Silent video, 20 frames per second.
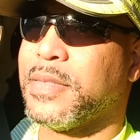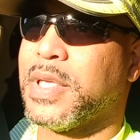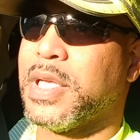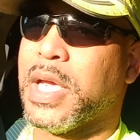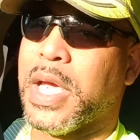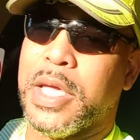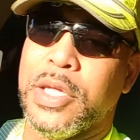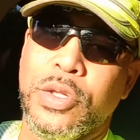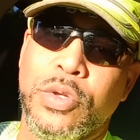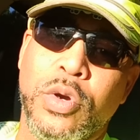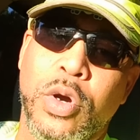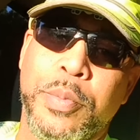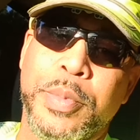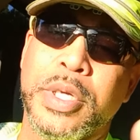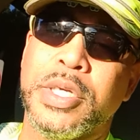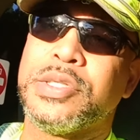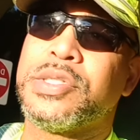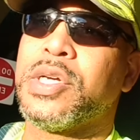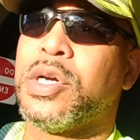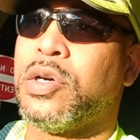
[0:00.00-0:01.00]
Yeah, you owe me
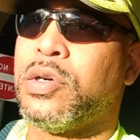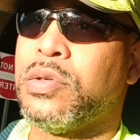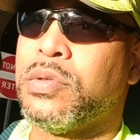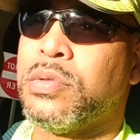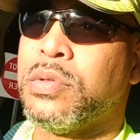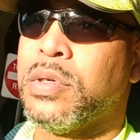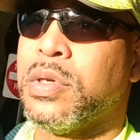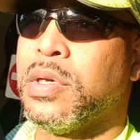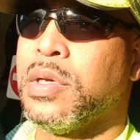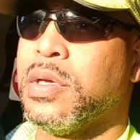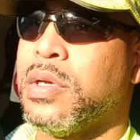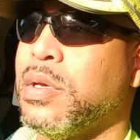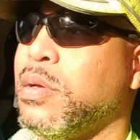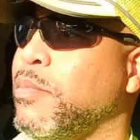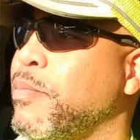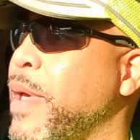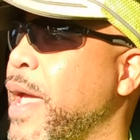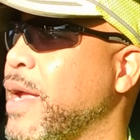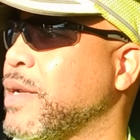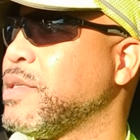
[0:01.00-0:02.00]
a tow
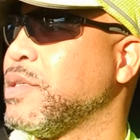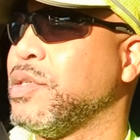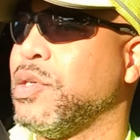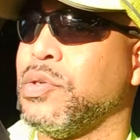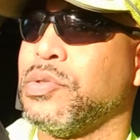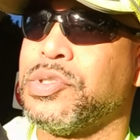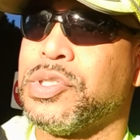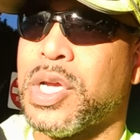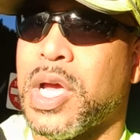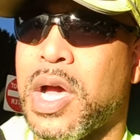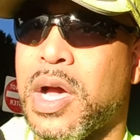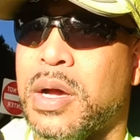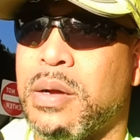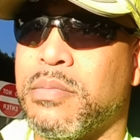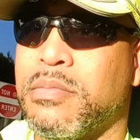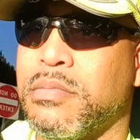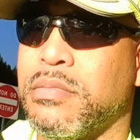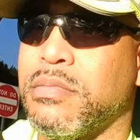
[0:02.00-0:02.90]
back to your shop.